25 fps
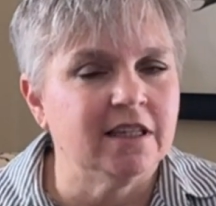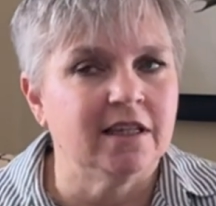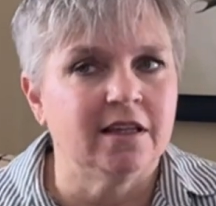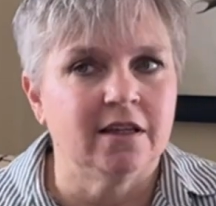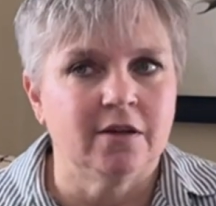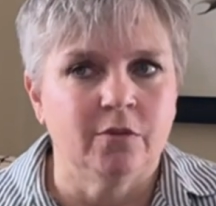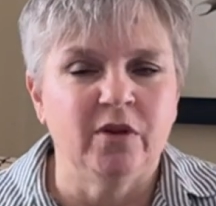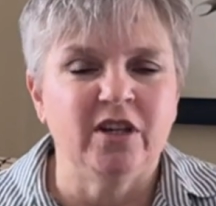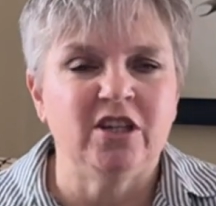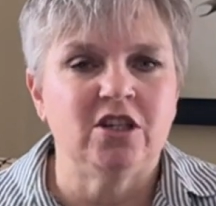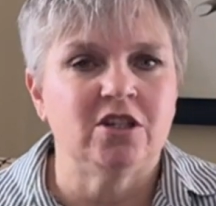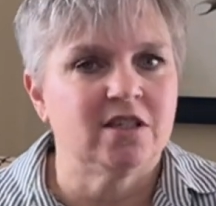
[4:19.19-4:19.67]

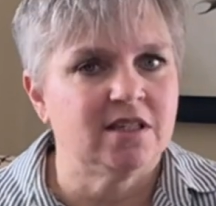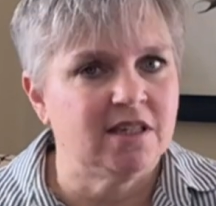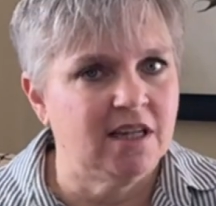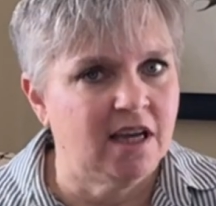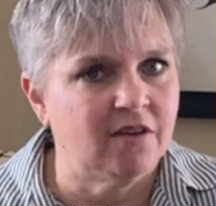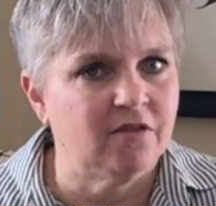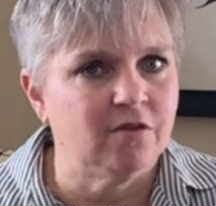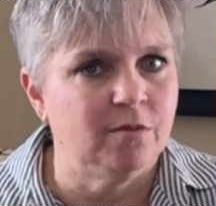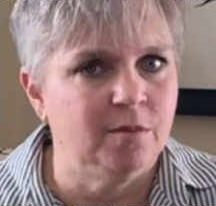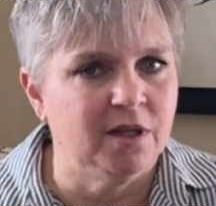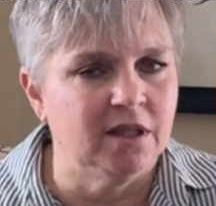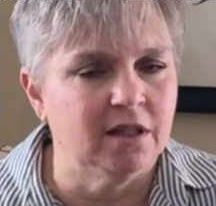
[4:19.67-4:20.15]
We just have
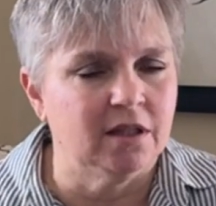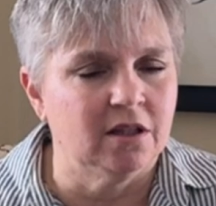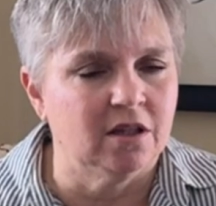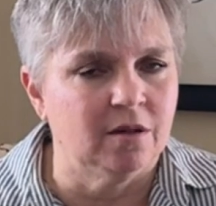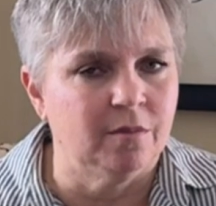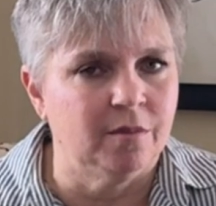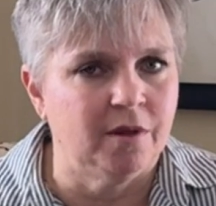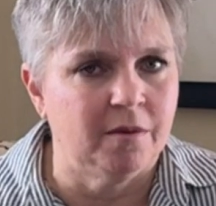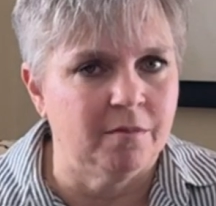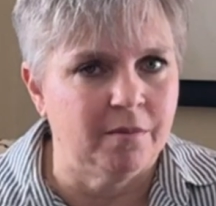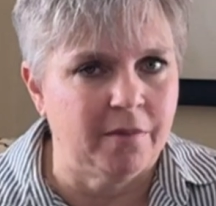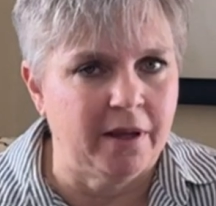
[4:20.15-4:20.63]
to be a little
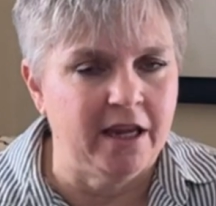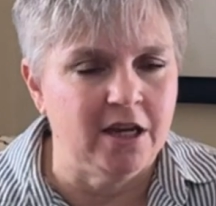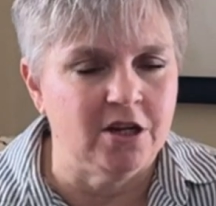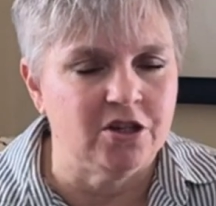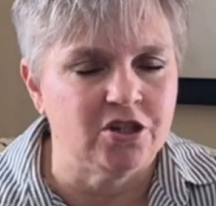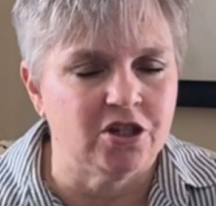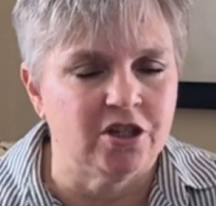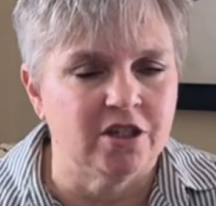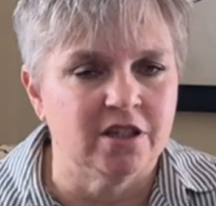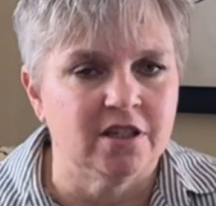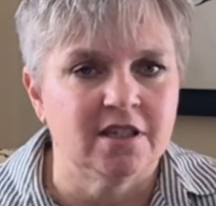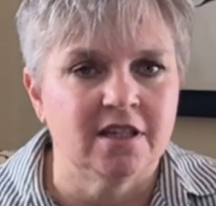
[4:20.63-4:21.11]
bit
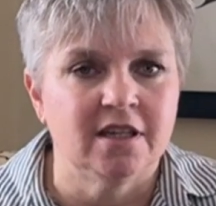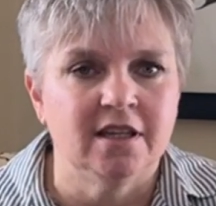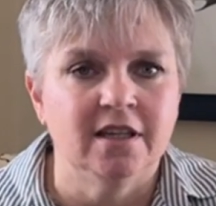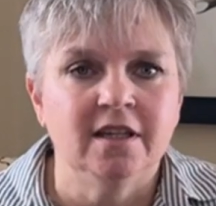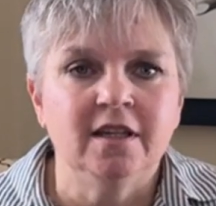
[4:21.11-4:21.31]
patient.